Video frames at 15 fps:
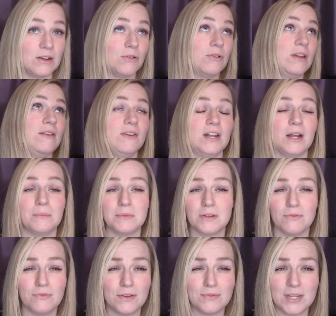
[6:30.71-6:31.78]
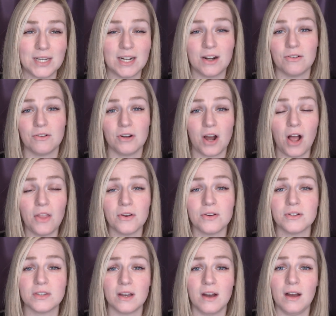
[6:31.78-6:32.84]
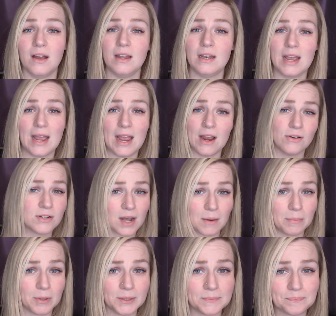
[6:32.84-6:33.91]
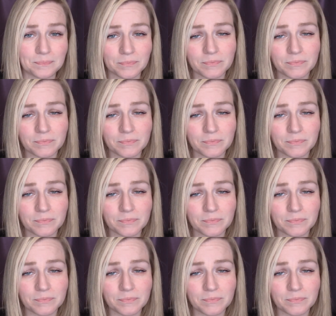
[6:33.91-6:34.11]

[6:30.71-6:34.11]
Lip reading: or even up to $1,500 on a hair topper.